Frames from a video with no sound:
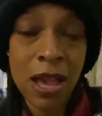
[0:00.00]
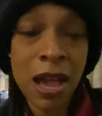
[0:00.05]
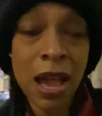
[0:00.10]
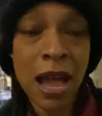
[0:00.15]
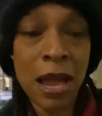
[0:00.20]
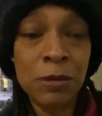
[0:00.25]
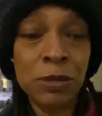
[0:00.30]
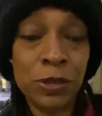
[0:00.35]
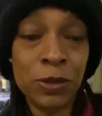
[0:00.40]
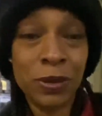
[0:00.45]

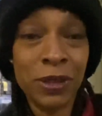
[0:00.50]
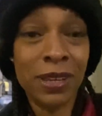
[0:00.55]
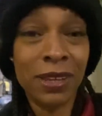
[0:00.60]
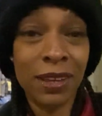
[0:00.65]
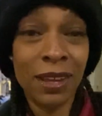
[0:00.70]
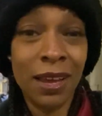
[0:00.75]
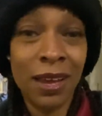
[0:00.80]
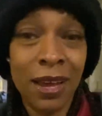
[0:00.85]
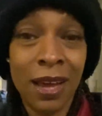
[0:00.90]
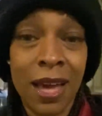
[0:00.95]
I'm
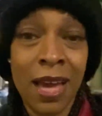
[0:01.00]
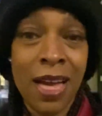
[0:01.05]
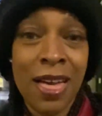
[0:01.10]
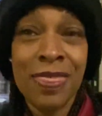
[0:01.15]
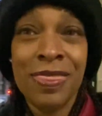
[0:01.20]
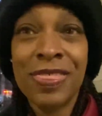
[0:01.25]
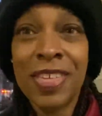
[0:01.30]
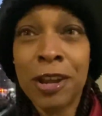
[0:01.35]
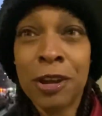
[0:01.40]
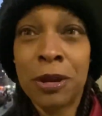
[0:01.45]
doing
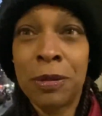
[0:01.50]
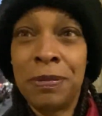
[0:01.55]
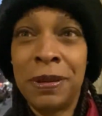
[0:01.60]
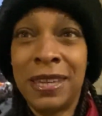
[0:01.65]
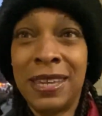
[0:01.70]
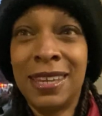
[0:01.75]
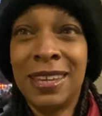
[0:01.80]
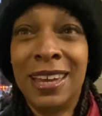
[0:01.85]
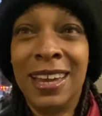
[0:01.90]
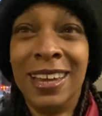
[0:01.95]

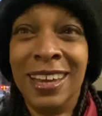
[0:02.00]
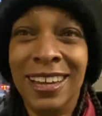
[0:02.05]
therapy